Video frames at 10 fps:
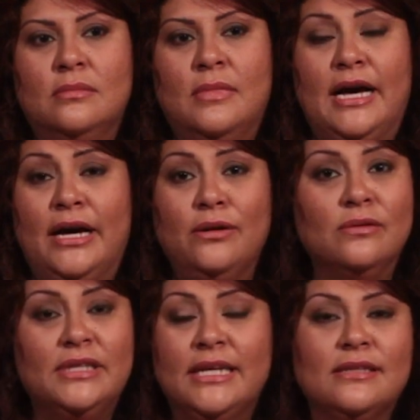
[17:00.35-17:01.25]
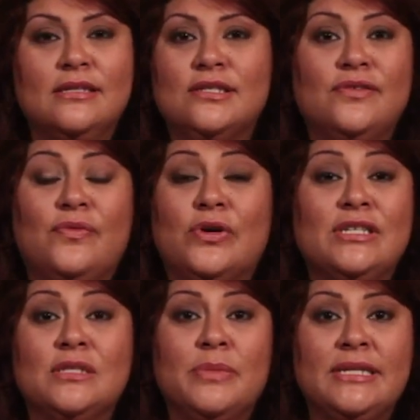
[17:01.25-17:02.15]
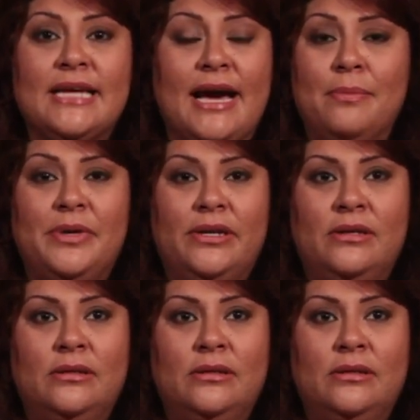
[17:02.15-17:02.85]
I don't think this divorce is meant to happen.